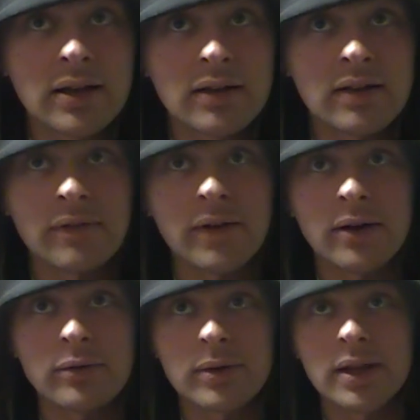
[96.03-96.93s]
It's not
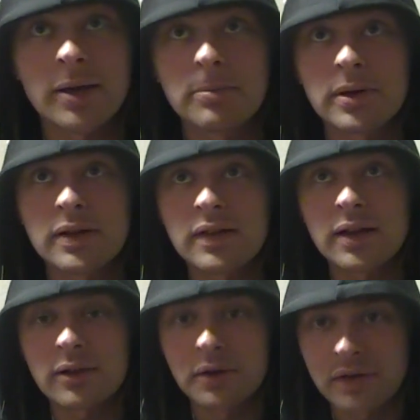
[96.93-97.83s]
finals week yet, but it's
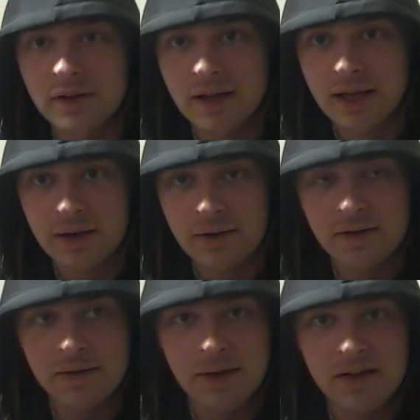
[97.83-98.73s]
like closing the end of the
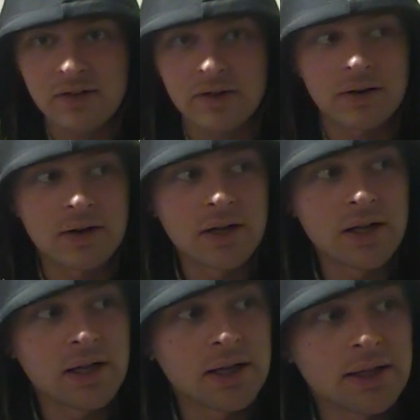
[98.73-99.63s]
semester,
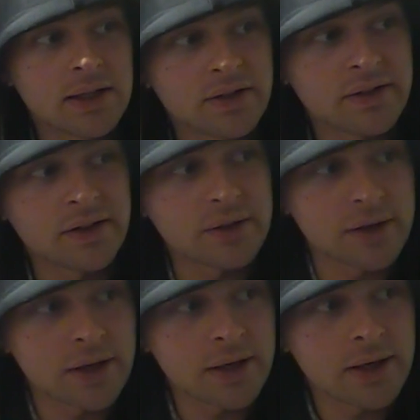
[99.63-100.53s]
senior
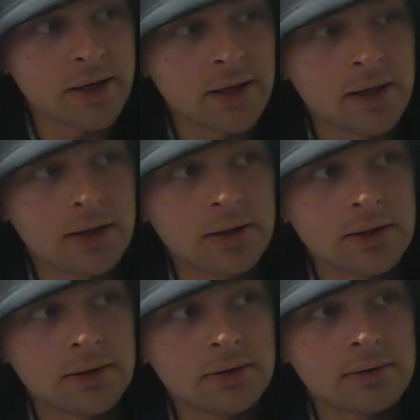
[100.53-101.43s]
year.
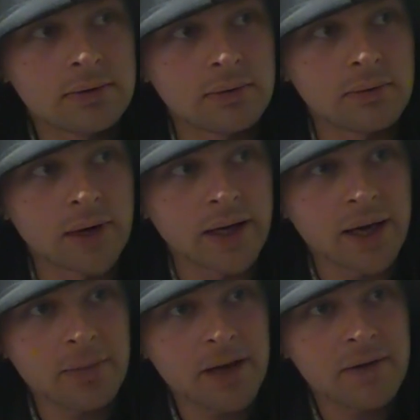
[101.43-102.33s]
When I
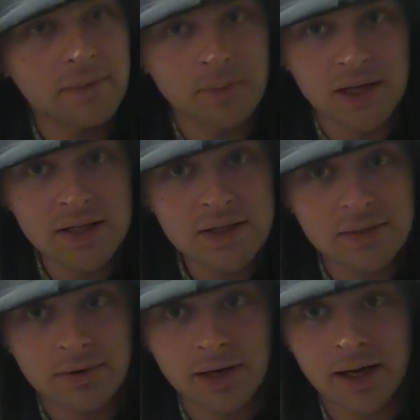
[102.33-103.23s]
got back from Easter
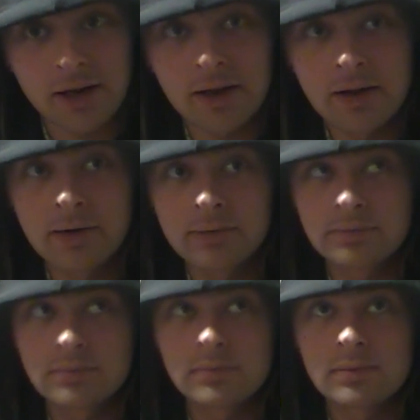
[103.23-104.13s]
break,
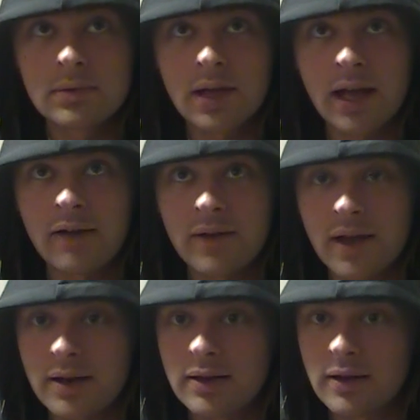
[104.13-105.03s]
I've
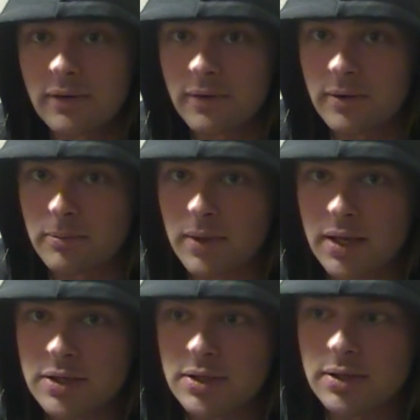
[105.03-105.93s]
had a different
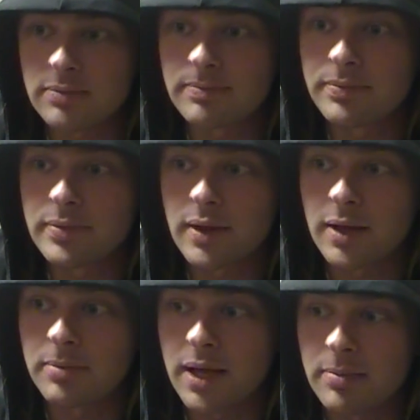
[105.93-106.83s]
major
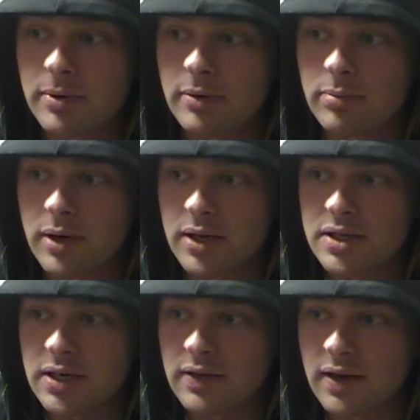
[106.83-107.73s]
paper or
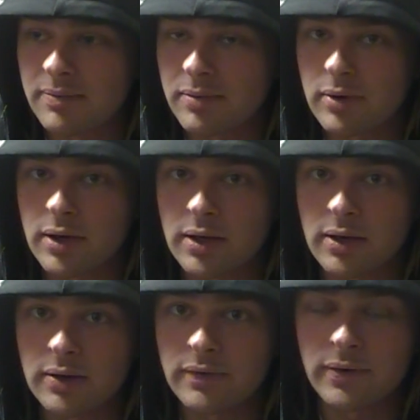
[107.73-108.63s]
project that I've been working
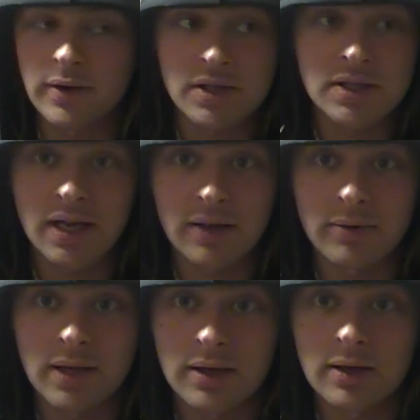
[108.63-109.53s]
on for each day of the
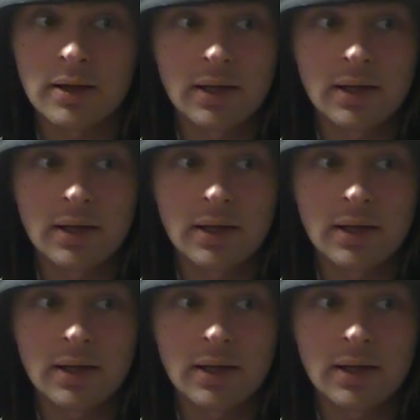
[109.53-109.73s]
week.